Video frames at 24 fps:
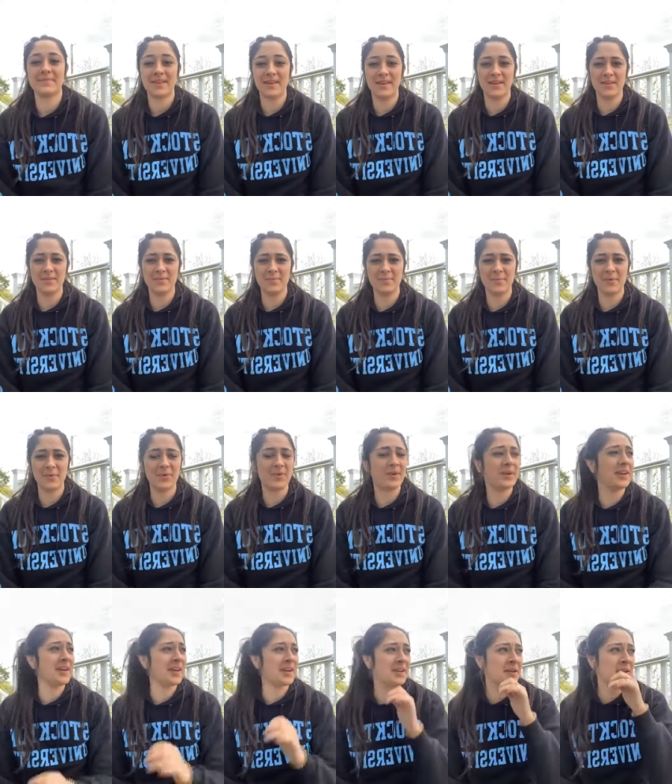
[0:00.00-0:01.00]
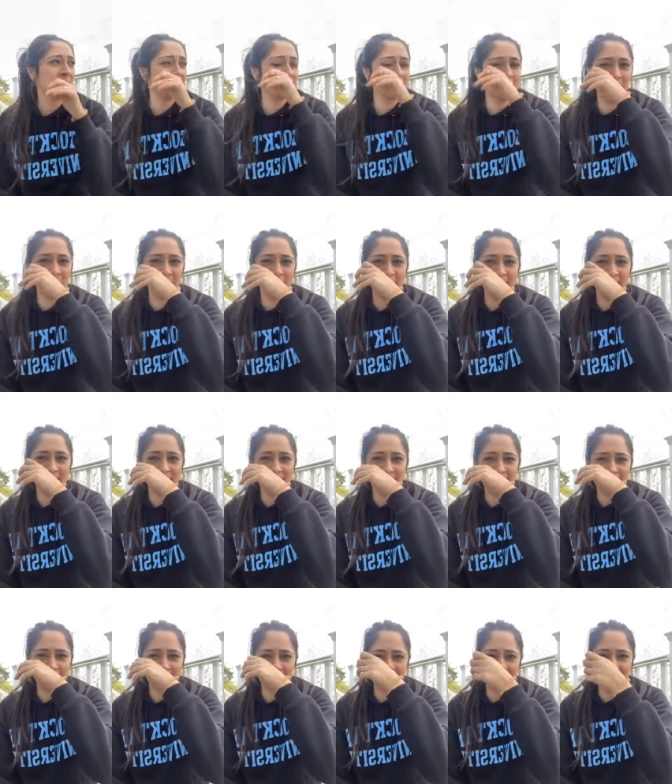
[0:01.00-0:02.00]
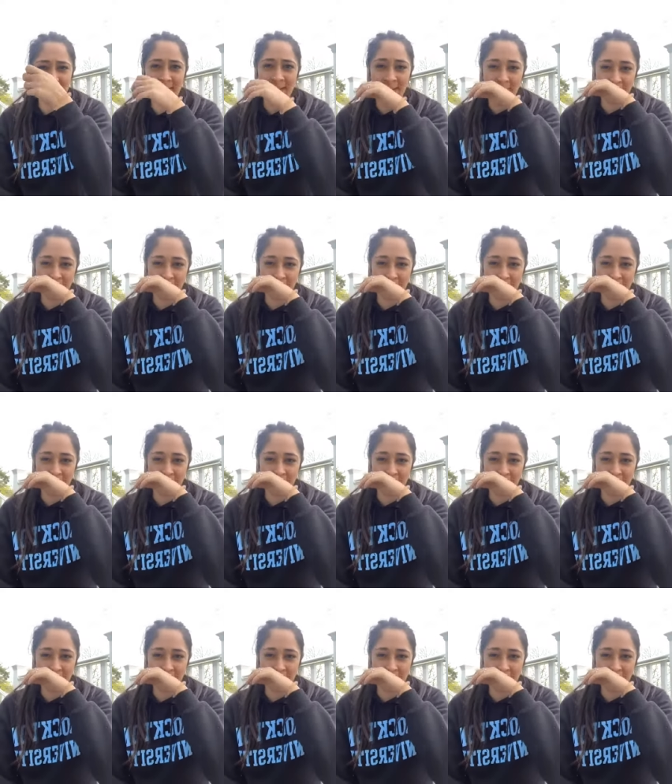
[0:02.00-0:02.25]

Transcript: Good morning, good morning.